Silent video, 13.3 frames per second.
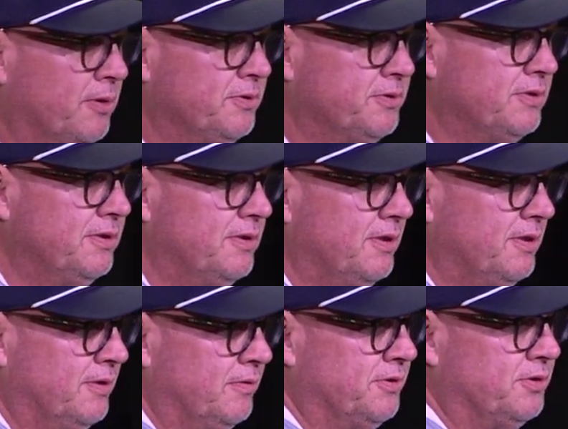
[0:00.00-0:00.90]
post.
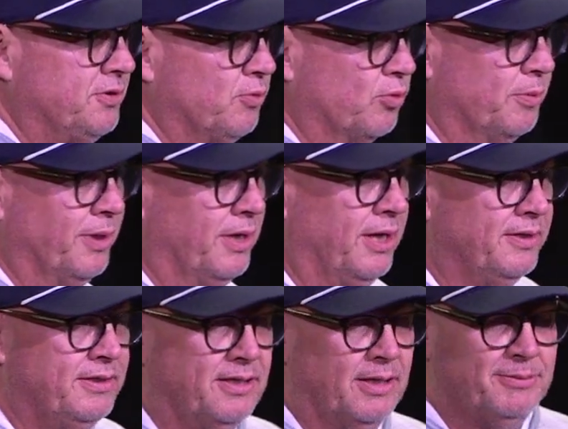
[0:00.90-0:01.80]
There's a story
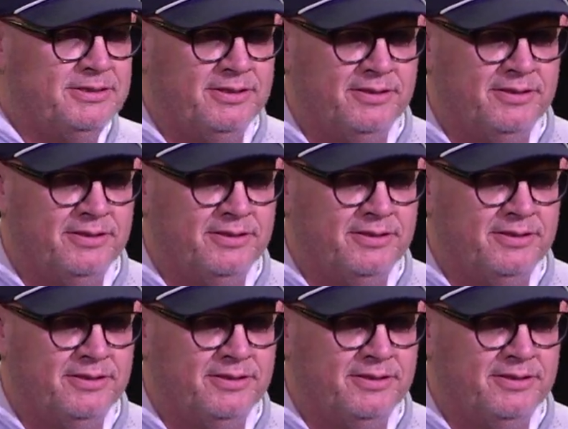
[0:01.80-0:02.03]
behind it. I'm a